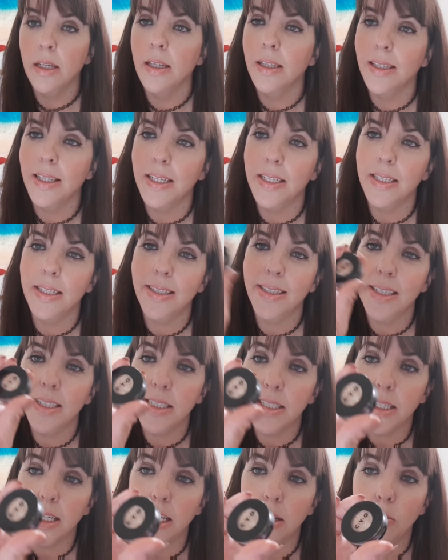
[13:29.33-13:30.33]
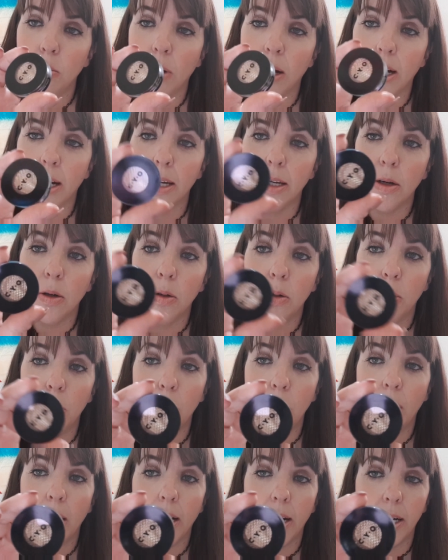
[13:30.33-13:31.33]
This is the
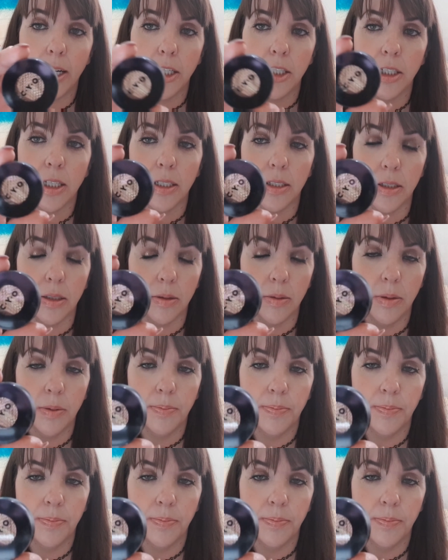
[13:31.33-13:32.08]
CYO eyeshadow.